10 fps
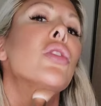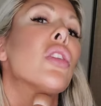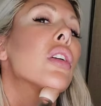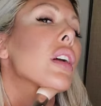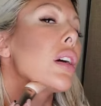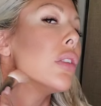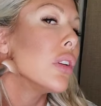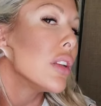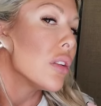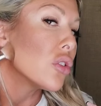dark
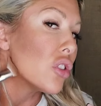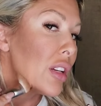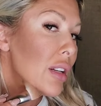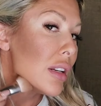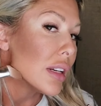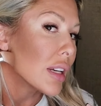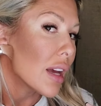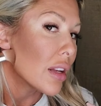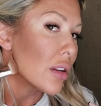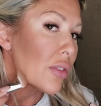underneath your chin, and it
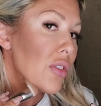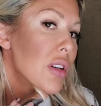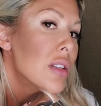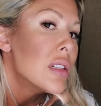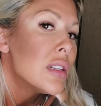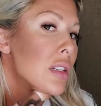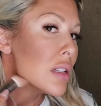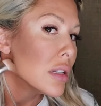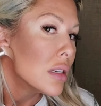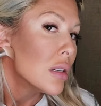kind of
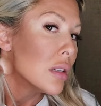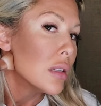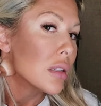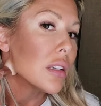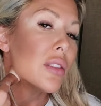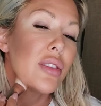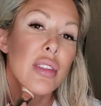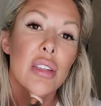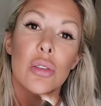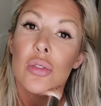
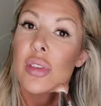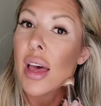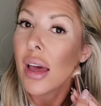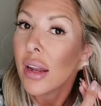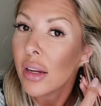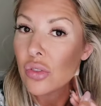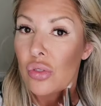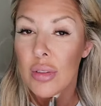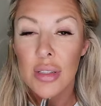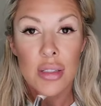conceals that
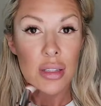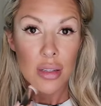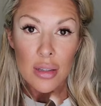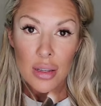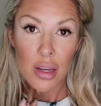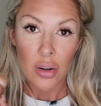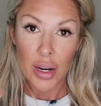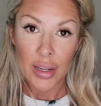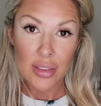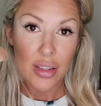extra or
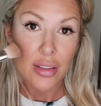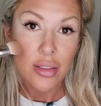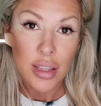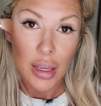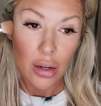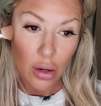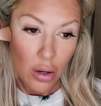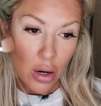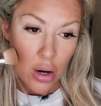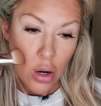excess skin
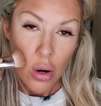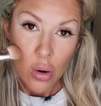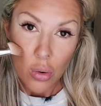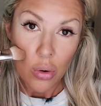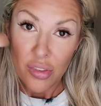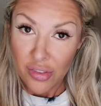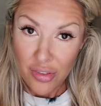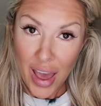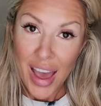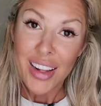or
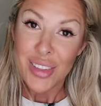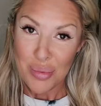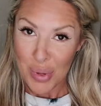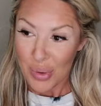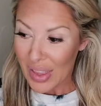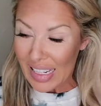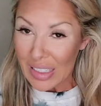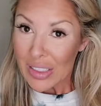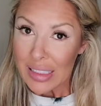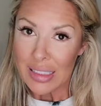fat up under
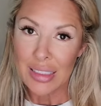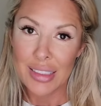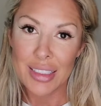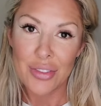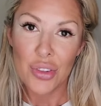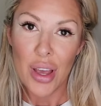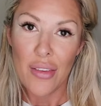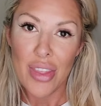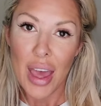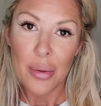there, if you
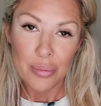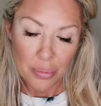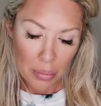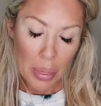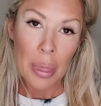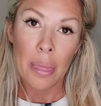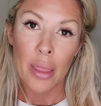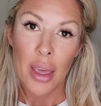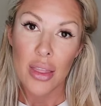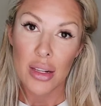have that.
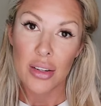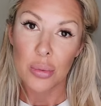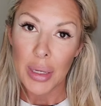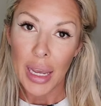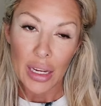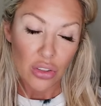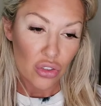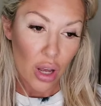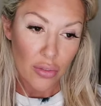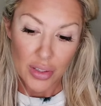And then as we
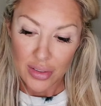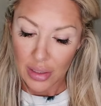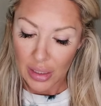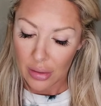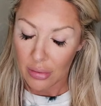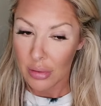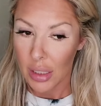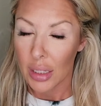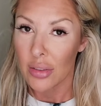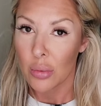age, obviously
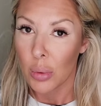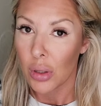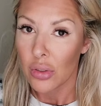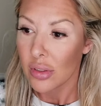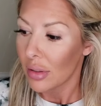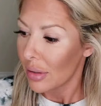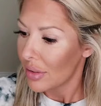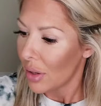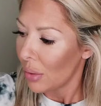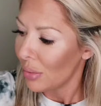it gets worse.
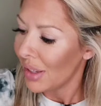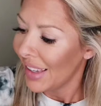So,